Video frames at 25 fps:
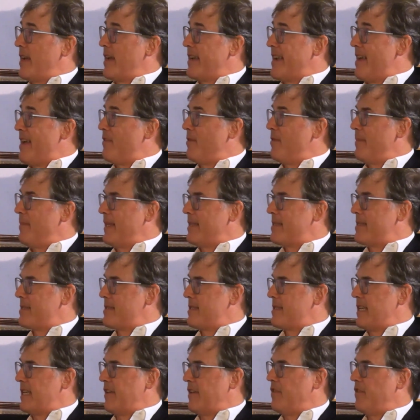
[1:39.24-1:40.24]
So I never met
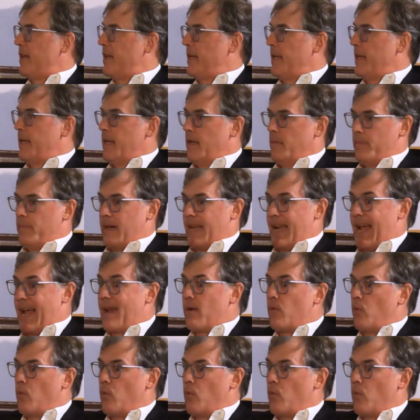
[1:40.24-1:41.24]
Steve, but I